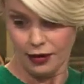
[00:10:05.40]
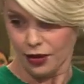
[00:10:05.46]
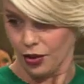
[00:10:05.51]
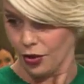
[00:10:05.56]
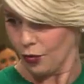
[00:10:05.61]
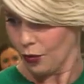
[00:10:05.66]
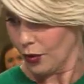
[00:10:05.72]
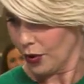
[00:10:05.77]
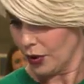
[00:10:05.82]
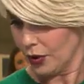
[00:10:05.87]

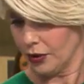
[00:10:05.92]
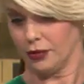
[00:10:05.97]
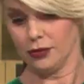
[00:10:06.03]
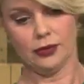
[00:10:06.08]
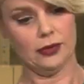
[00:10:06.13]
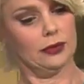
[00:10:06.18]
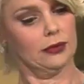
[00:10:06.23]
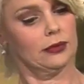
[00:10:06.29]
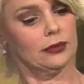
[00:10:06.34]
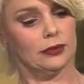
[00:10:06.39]
you will
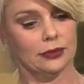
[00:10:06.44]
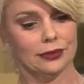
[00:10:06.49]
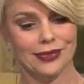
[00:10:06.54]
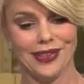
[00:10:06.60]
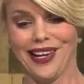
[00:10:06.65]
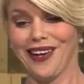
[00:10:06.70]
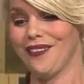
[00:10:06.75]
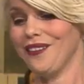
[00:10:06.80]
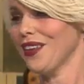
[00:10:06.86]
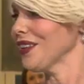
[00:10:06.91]

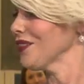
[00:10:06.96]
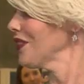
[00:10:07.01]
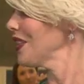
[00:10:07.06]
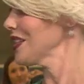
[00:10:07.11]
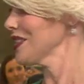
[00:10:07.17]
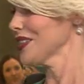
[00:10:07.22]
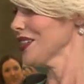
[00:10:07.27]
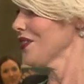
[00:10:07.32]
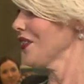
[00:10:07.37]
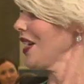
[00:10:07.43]
have fun
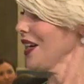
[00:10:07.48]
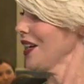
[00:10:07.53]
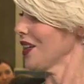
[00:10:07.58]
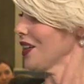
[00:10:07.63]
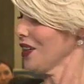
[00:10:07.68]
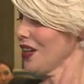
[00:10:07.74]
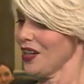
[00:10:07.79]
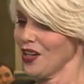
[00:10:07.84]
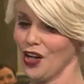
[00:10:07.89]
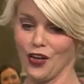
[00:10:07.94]
festive hair.
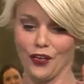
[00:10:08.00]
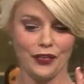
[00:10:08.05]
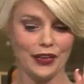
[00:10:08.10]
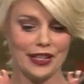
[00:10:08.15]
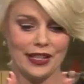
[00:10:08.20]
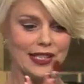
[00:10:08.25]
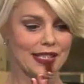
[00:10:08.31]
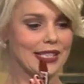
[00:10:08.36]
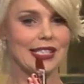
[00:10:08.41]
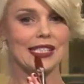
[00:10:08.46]
And hopefully
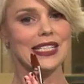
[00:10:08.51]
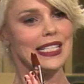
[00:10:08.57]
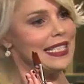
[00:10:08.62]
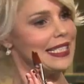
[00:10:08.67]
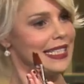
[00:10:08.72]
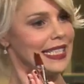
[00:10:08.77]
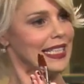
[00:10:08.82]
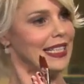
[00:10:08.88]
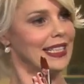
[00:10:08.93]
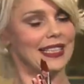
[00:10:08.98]
this is
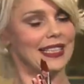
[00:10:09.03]
easy.